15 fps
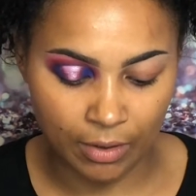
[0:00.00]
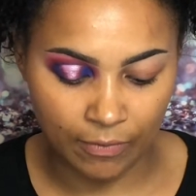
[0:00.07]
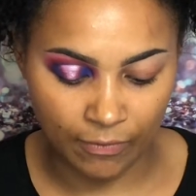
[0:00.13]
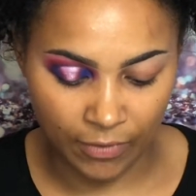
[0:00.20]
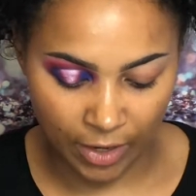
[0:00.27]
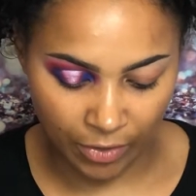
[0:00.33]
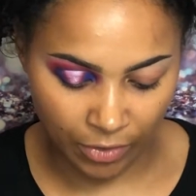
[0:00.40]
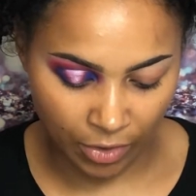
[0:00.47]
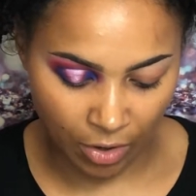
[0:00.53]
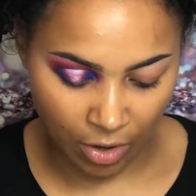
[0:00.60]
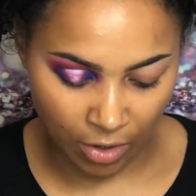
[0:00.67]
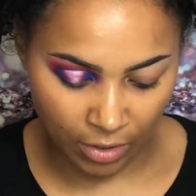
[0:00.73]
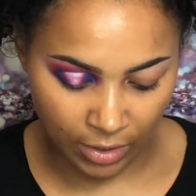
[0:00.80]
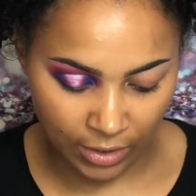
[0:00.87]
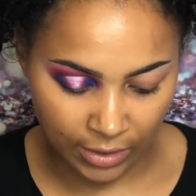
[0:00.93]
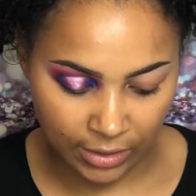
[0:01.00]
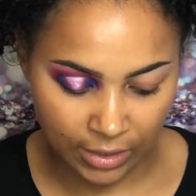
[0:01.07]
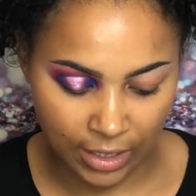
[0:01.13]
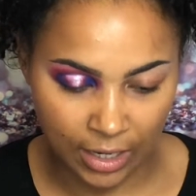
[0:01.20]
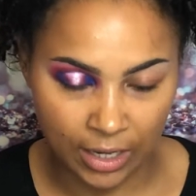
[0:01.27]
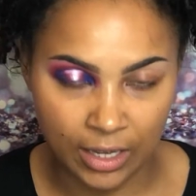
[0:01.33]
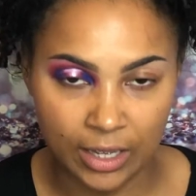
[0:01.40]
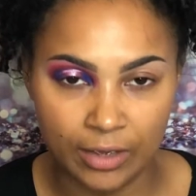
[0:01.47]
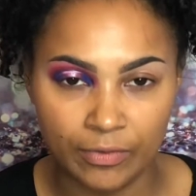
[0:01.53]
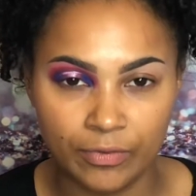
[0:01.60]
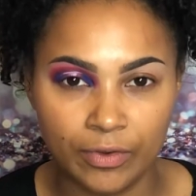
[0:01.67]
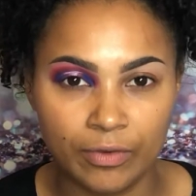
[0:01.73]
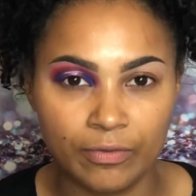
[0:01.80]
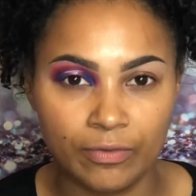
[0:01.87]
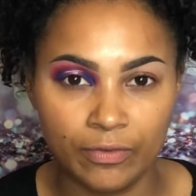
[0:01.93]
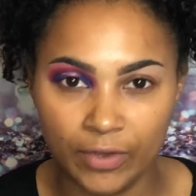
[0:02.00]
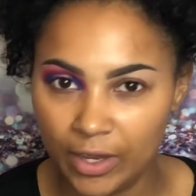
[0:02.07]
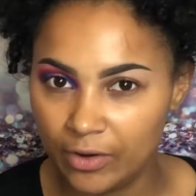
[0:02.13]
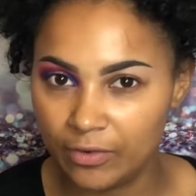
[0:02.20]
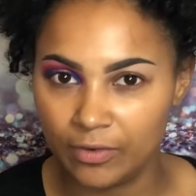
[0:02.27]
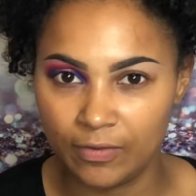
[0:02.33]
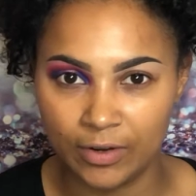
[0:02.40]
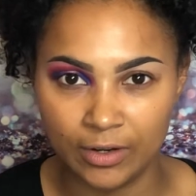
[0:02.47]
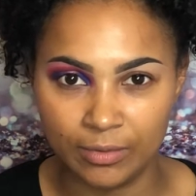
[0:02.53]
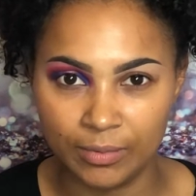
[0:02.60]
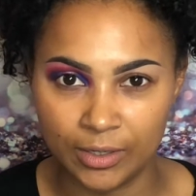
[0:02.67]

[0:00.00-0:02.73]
very honest, I have very